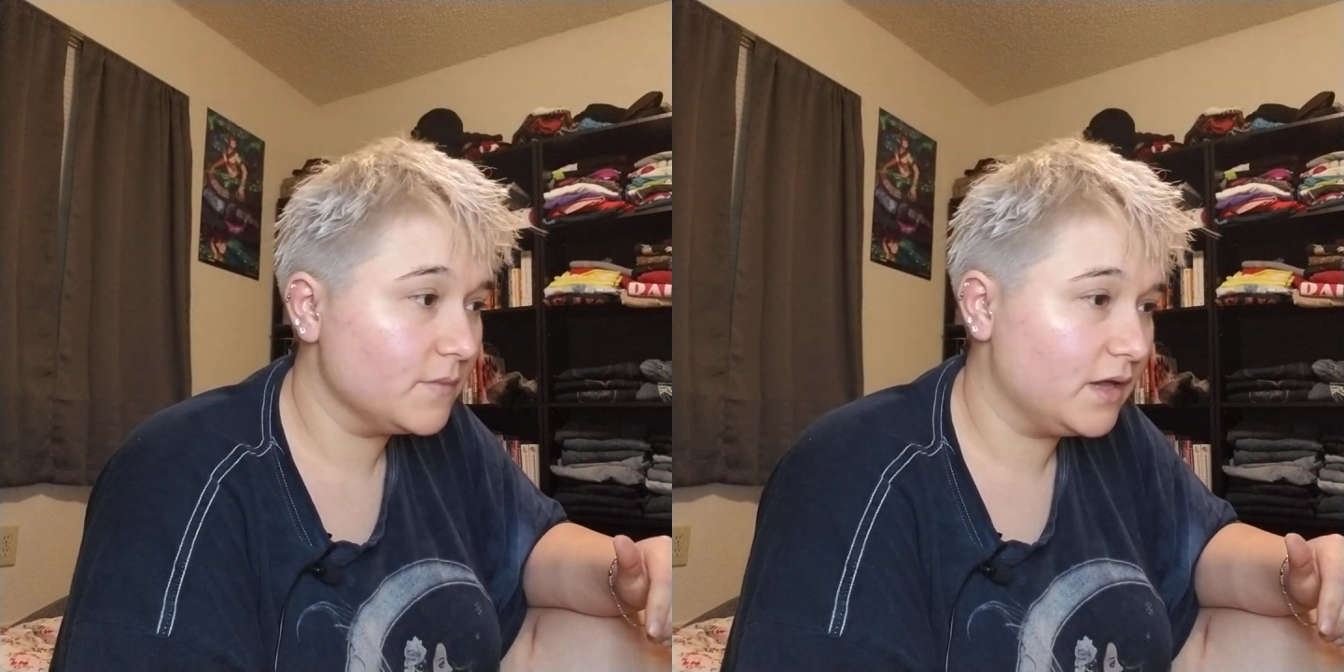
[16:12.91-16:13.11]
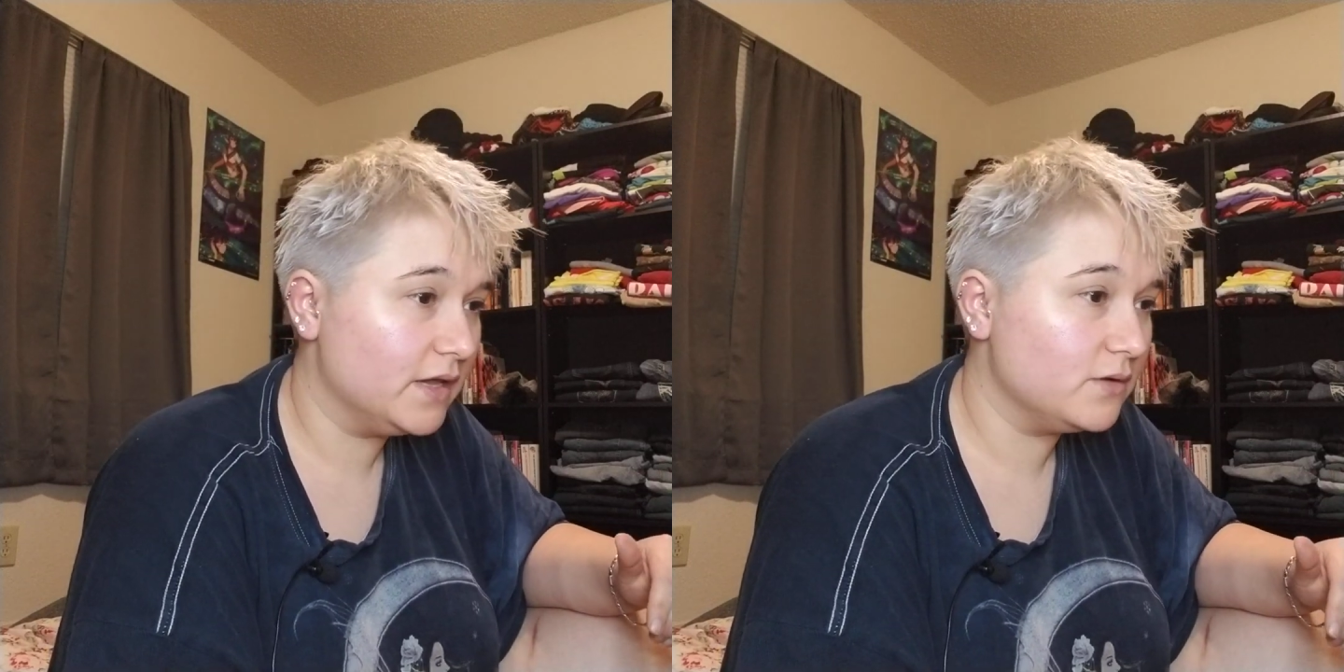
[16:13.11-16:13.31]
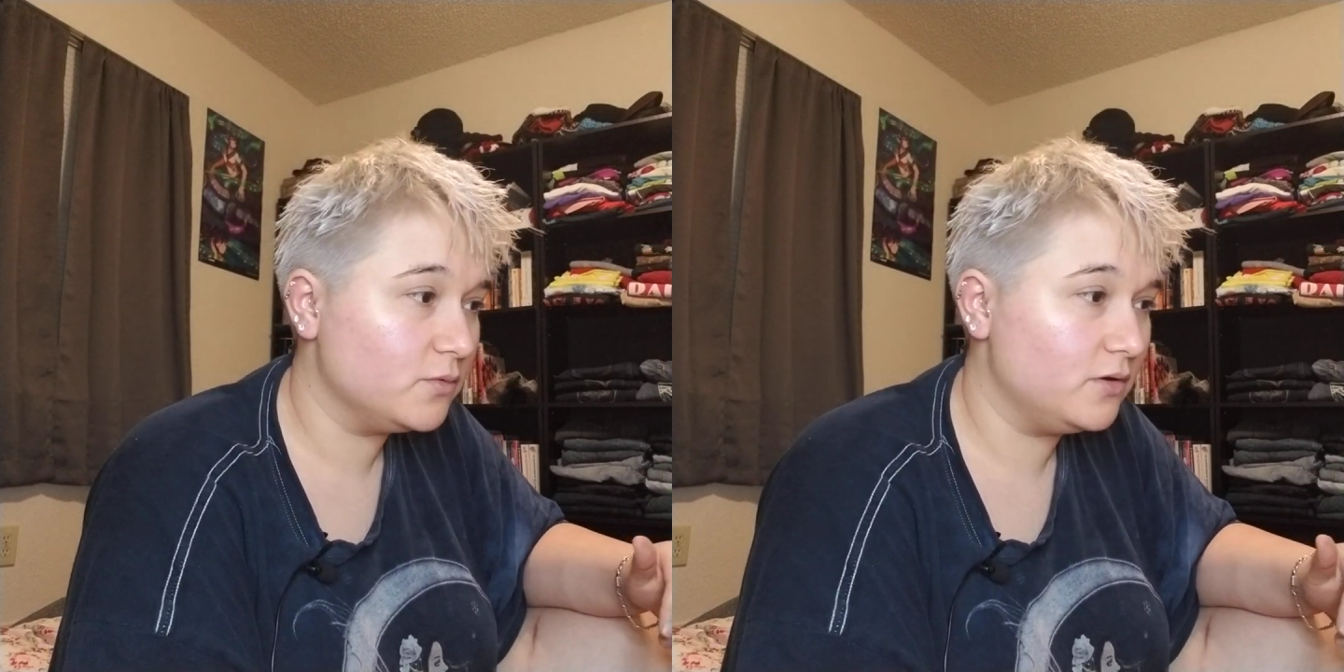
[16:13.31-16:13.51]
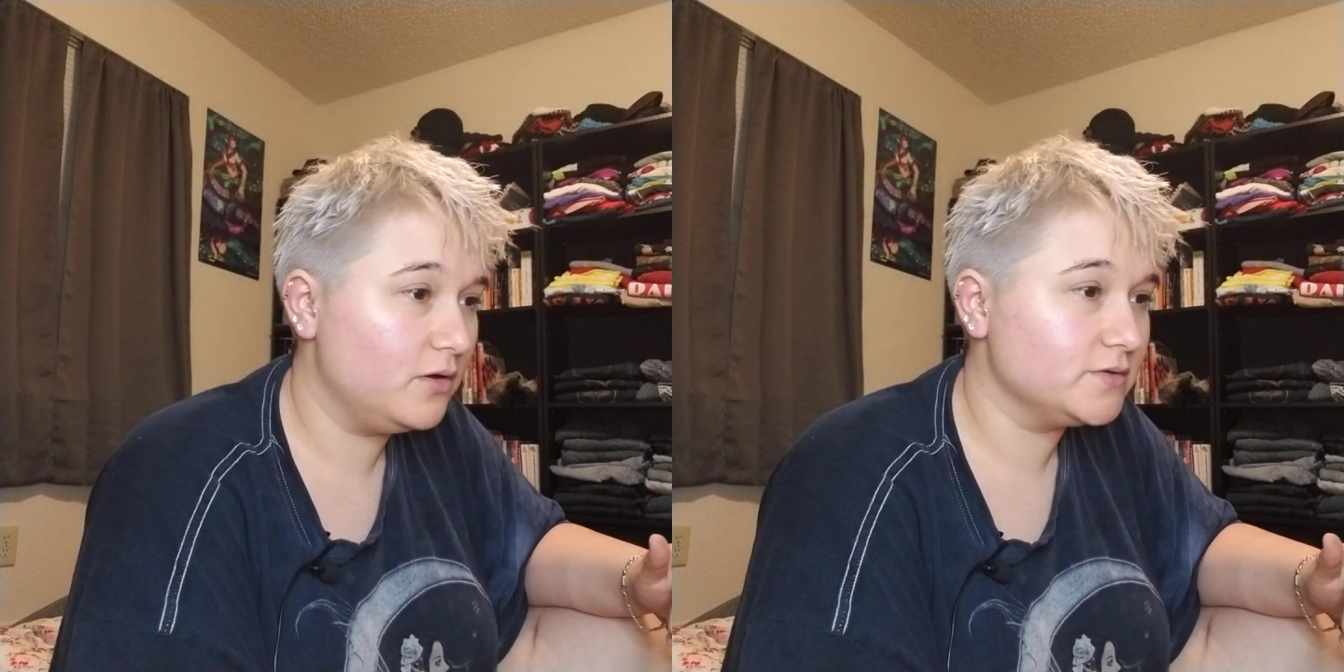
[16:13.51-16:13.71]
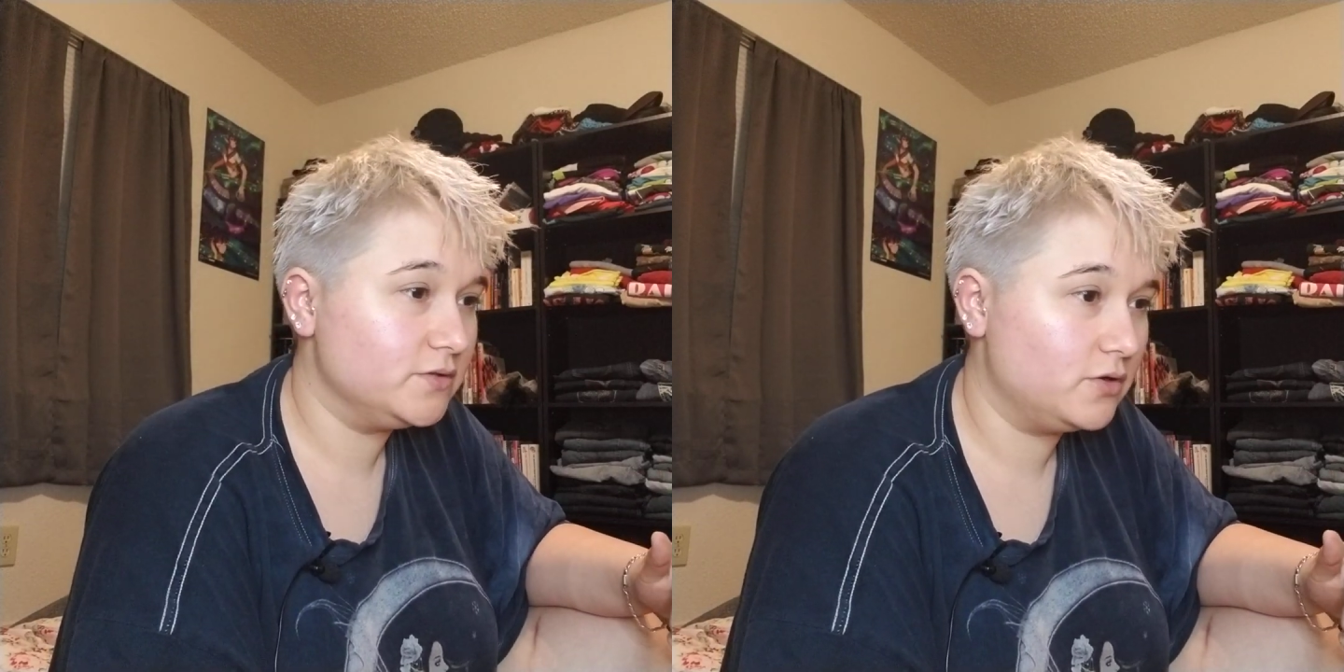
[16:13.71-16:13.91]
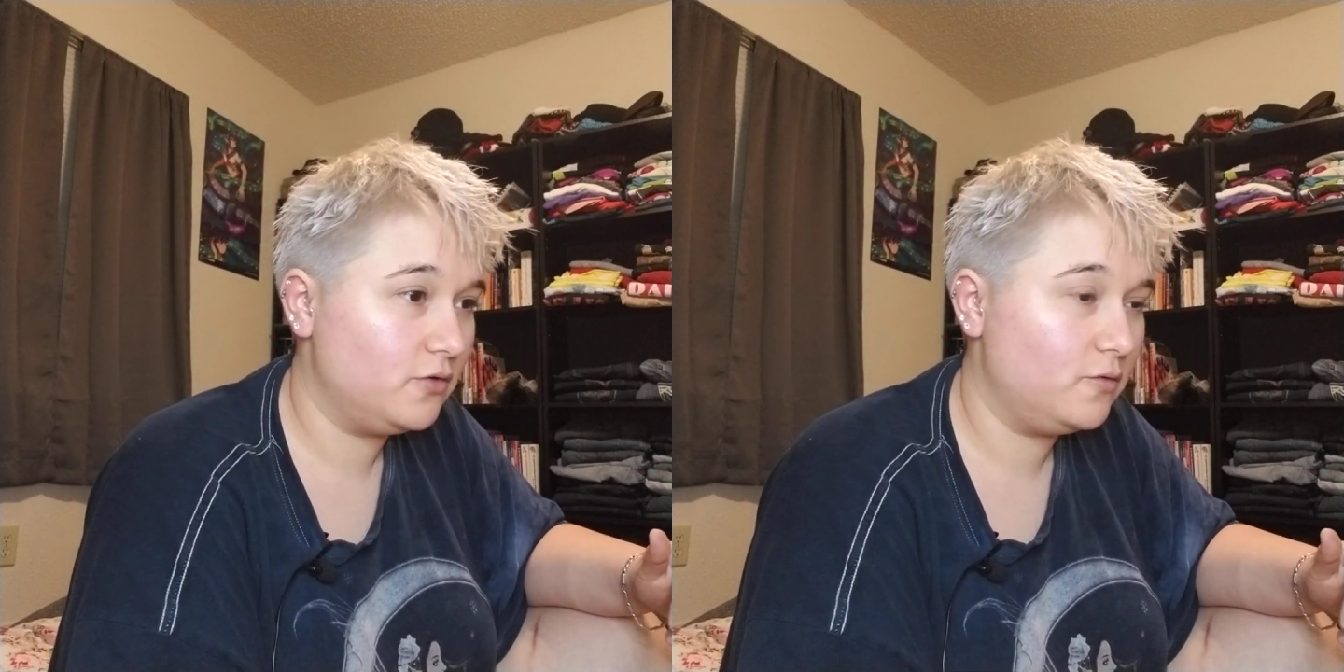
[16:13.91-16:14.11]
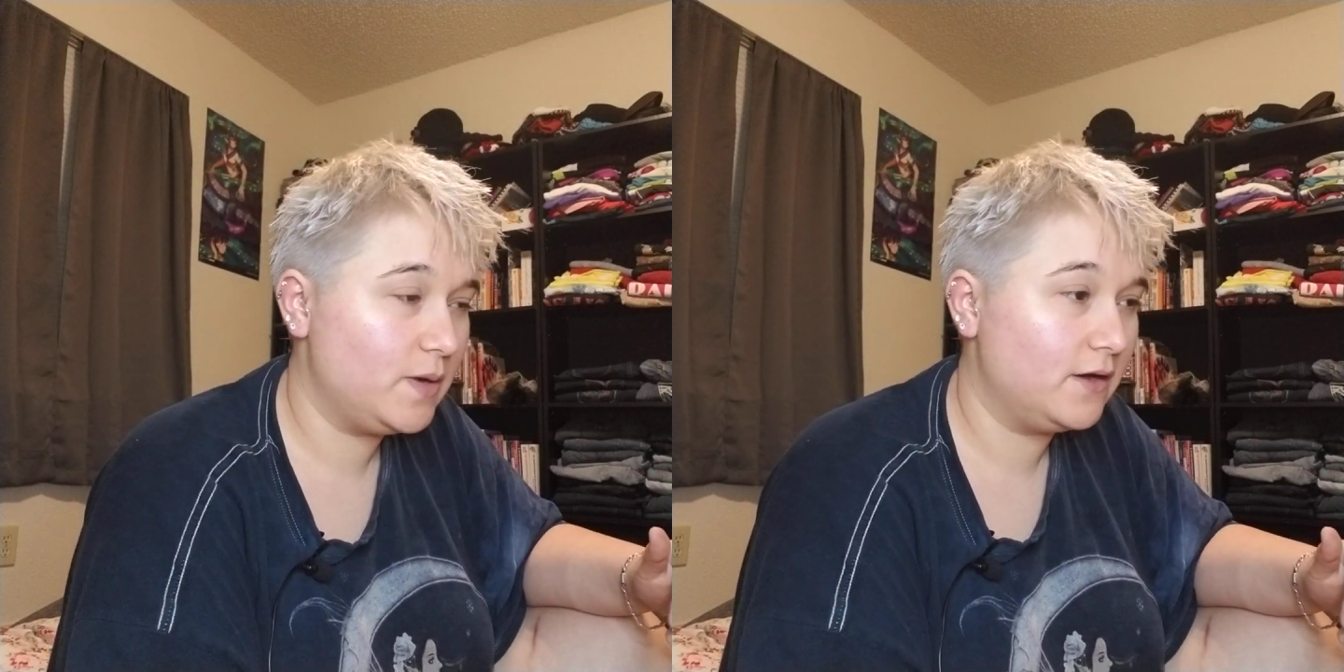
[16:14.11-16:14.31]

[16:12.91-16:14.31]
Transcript: And we'll also go